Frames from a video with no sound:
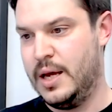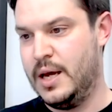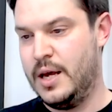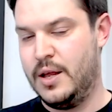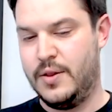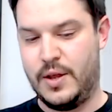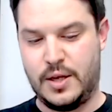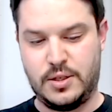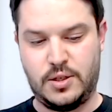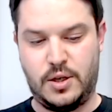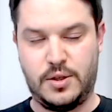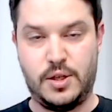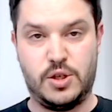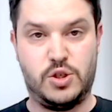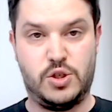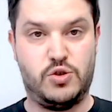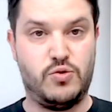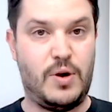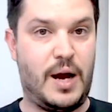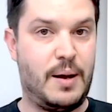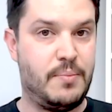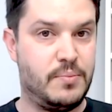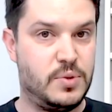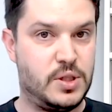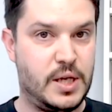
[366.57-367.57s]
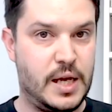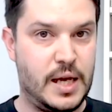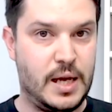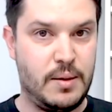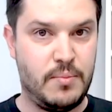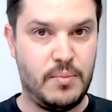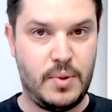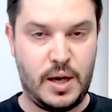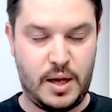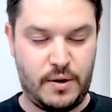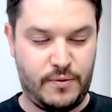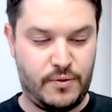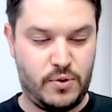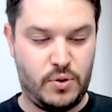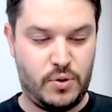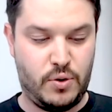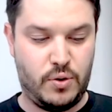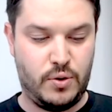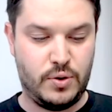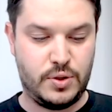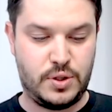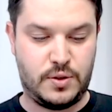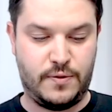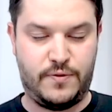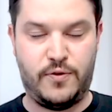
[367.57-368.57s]
things like the Dram Team and, of
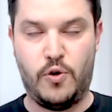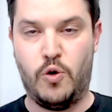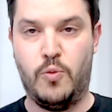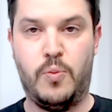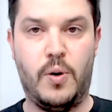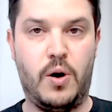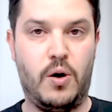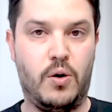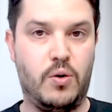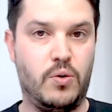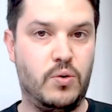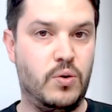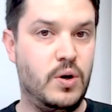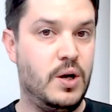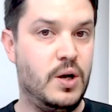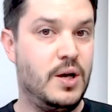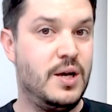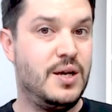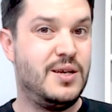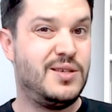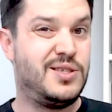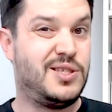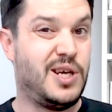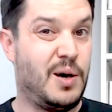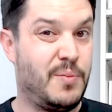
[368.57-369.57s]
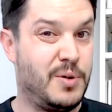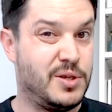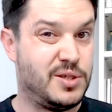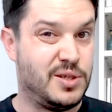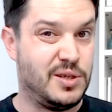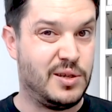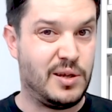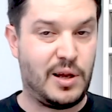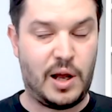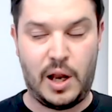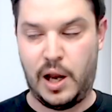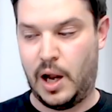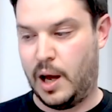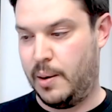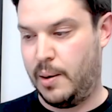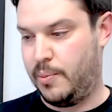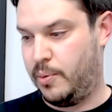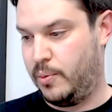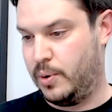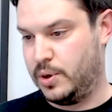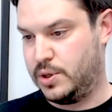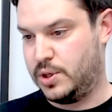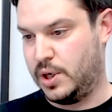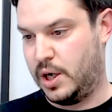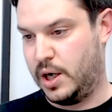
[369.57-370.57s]
course, the full bottle Summerton Club,
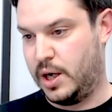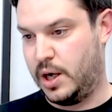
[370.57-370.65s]
which I,